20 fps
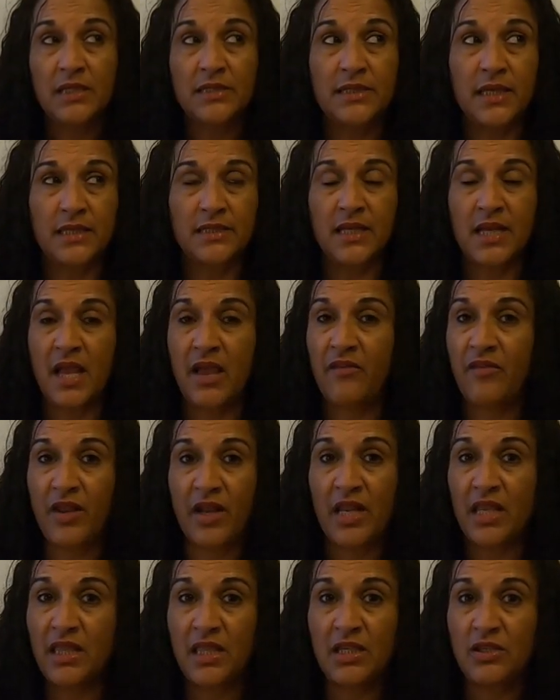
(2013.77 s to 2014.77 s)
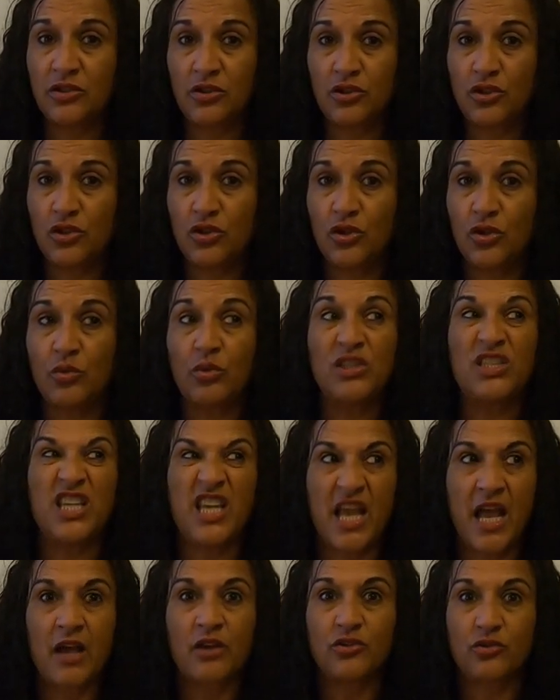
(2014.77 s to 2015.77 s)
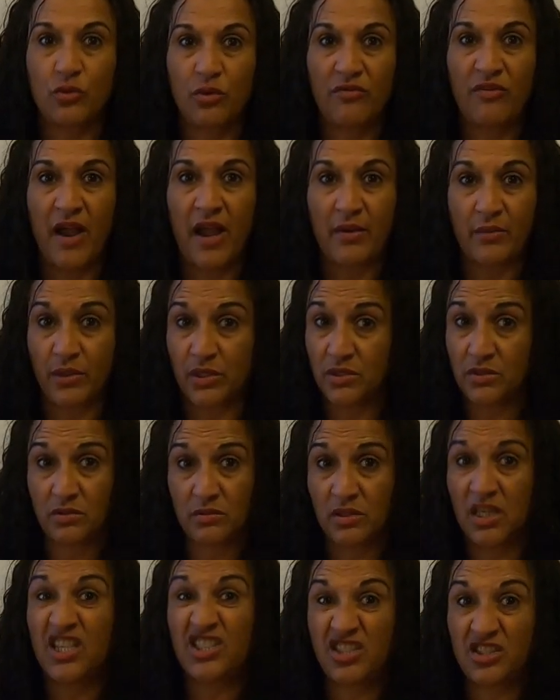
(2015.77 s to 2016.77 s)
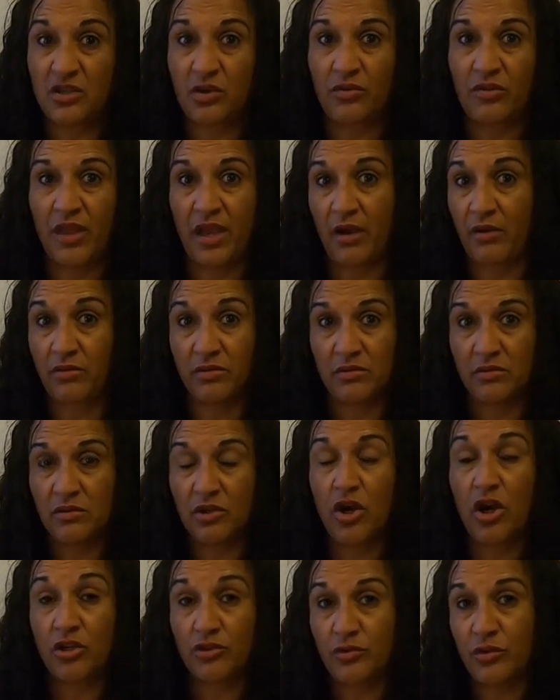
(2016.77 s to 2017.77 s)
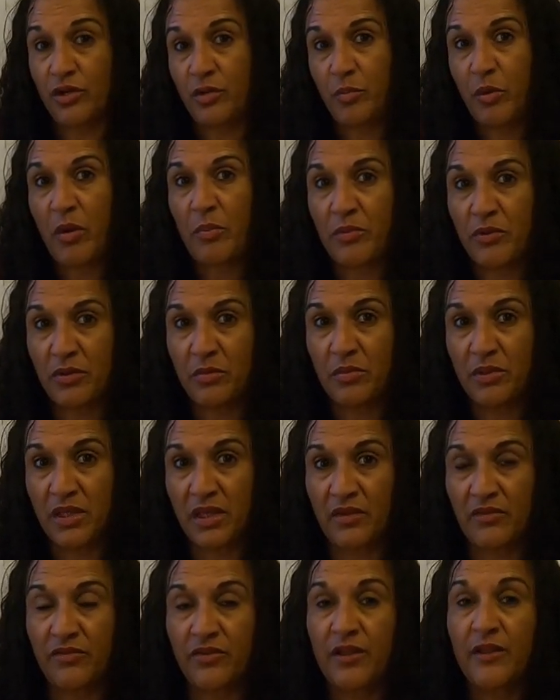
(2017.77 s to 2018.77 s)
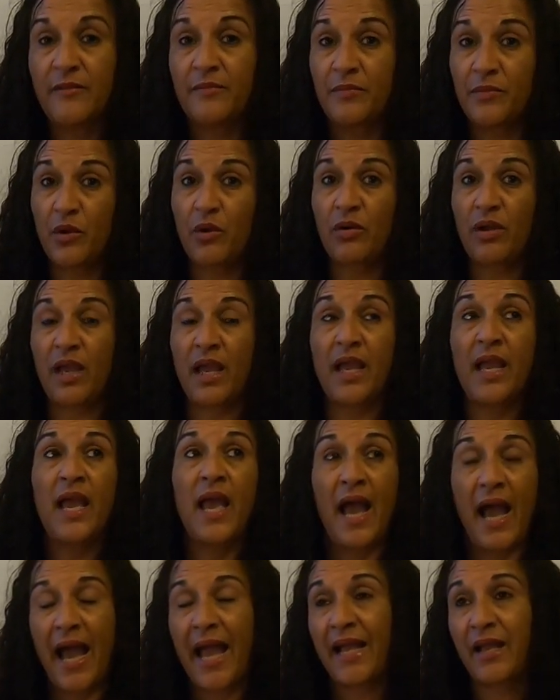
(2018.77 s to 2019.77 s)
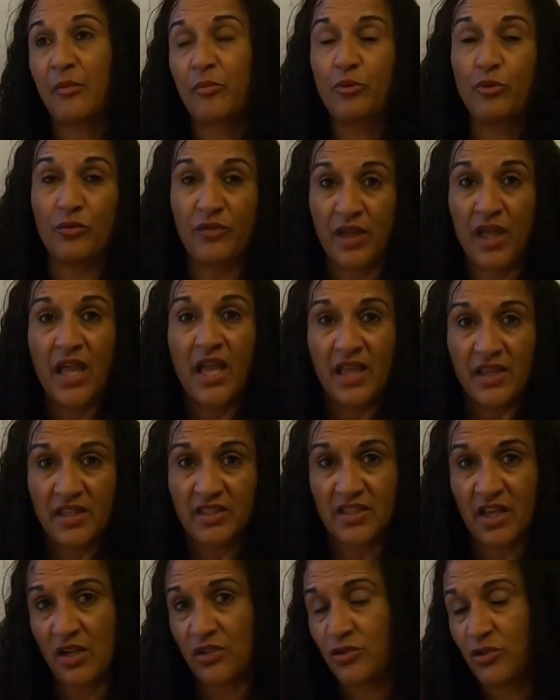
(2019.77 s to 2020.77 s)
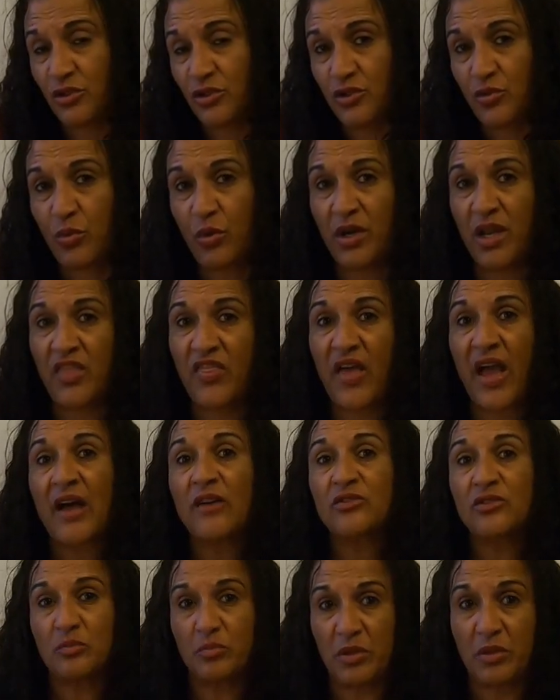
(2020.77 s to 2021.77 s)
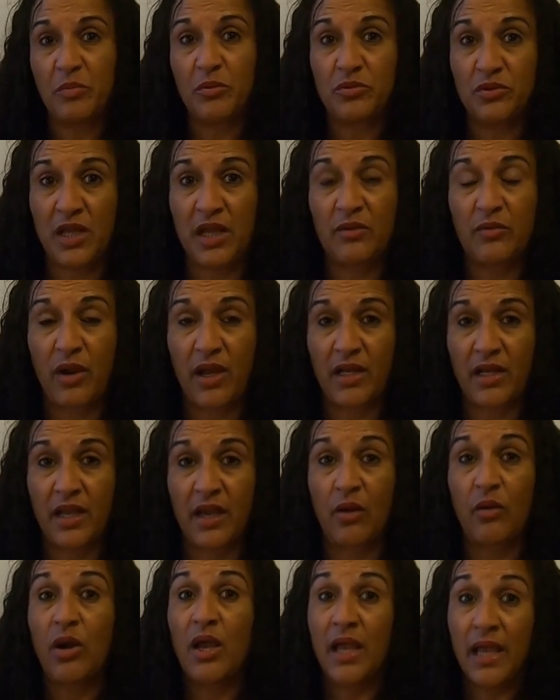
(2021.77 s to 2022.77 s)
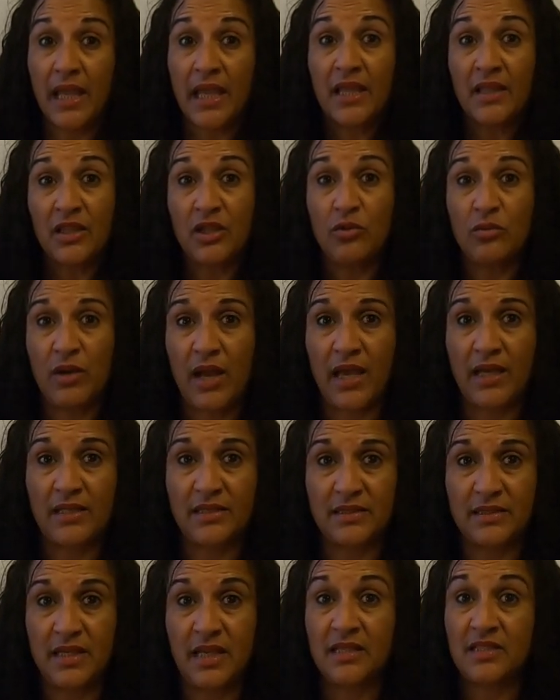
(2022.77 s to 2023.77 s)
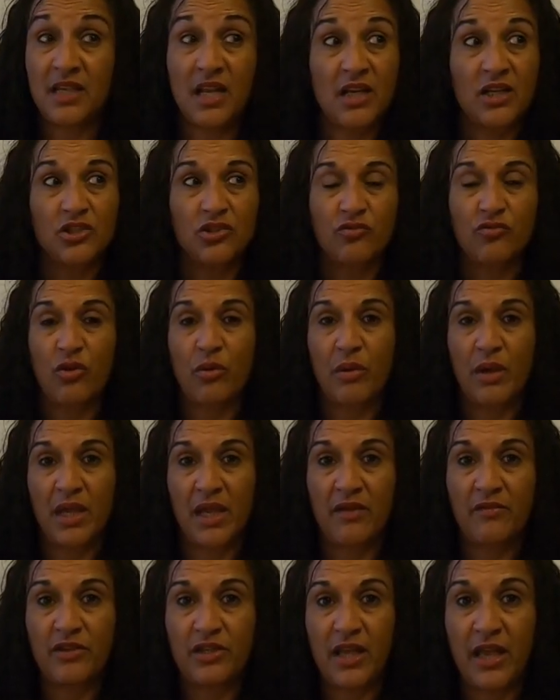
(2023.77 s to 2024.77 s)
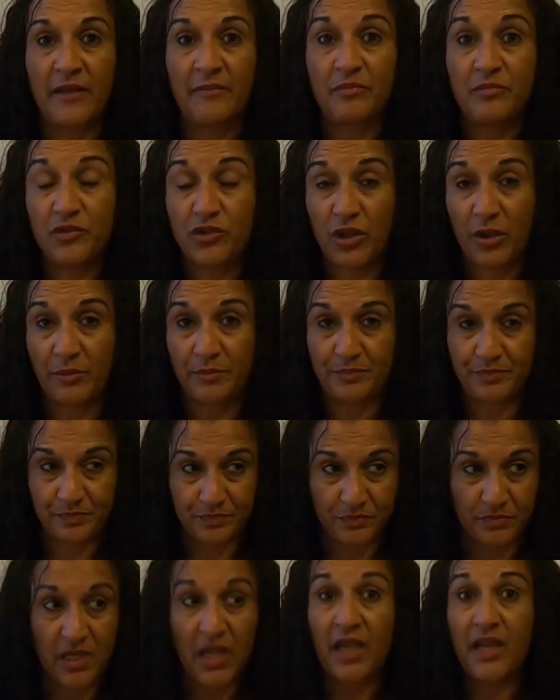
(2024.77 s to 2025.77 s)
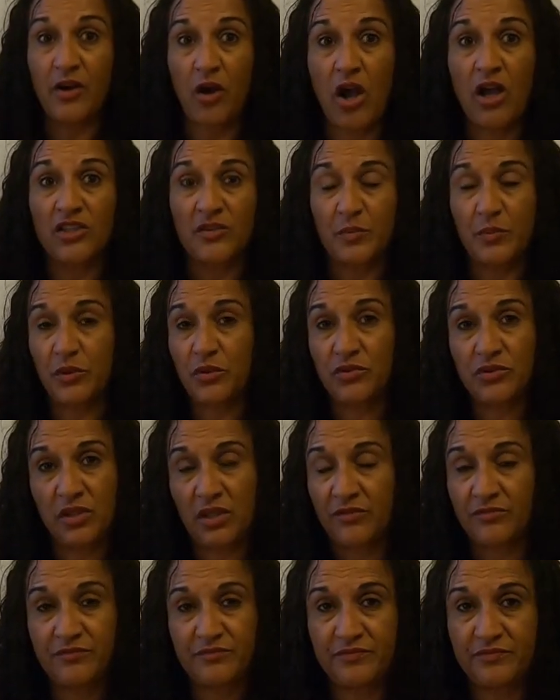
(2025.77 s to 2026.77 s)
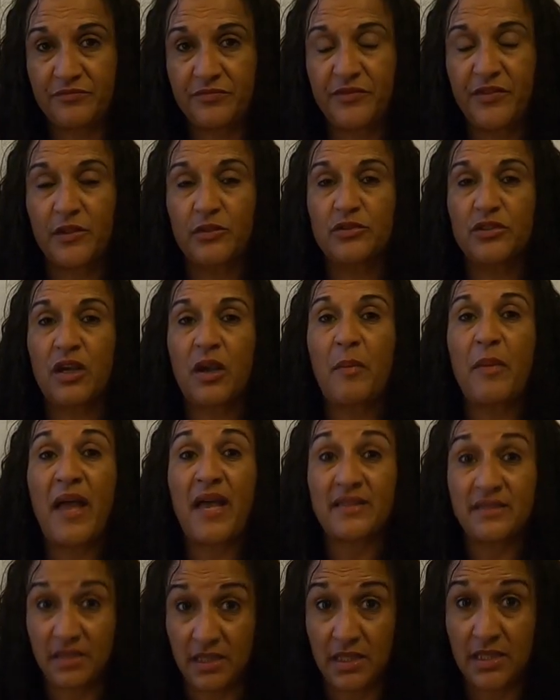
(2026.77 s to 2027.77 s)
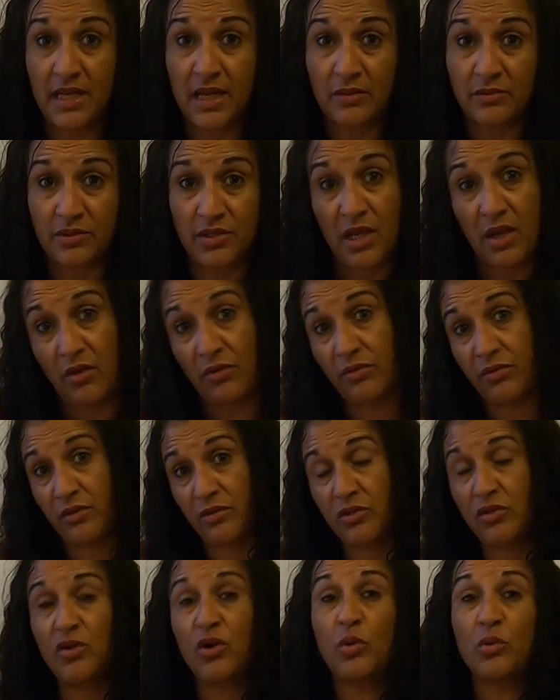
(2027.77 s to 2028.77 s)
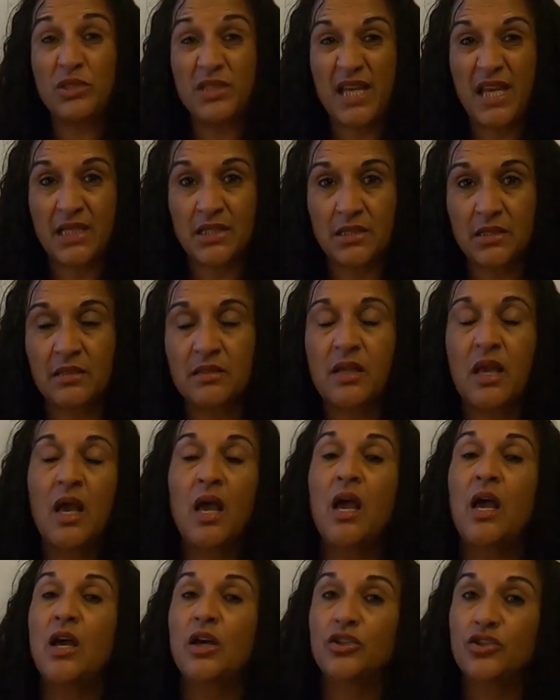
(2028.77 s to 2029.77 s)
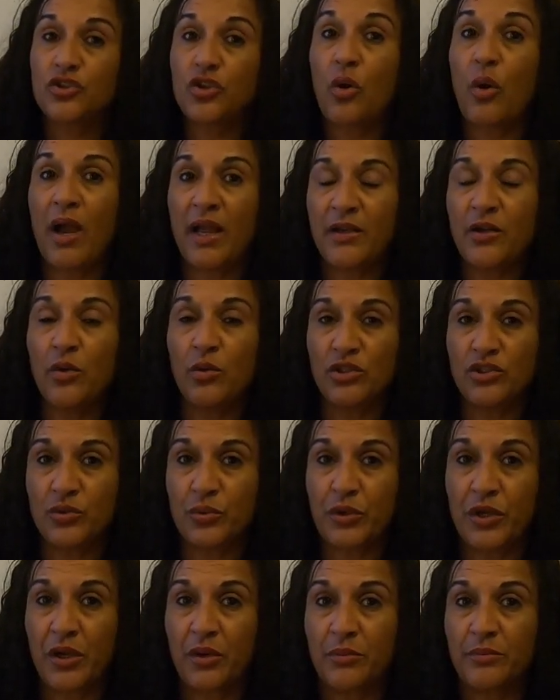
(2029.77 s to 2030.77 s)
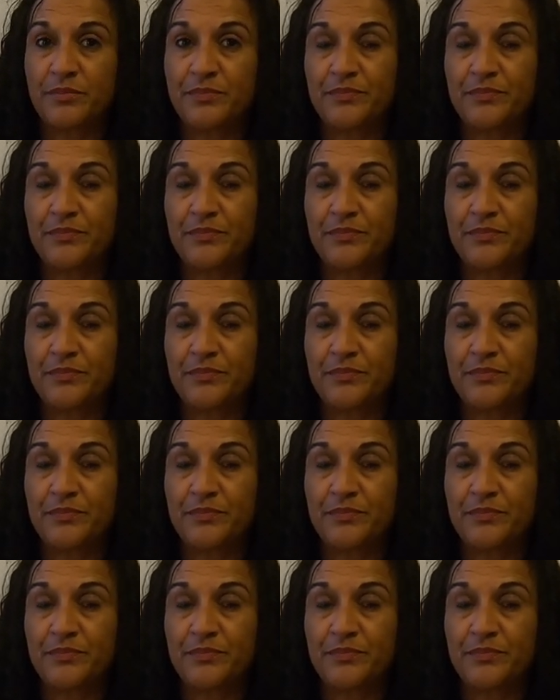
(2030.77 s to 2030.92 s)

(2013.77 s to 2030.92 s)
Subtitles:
doesn't have anything to do with the actual virus. It's still there, contrary to popular belief. Okay, I can prove it. There's 120,000 people dead right now in the United States, and it's growing every day. So, and hospitals are full to capacity down south, you know, in Texas. So I know it's real.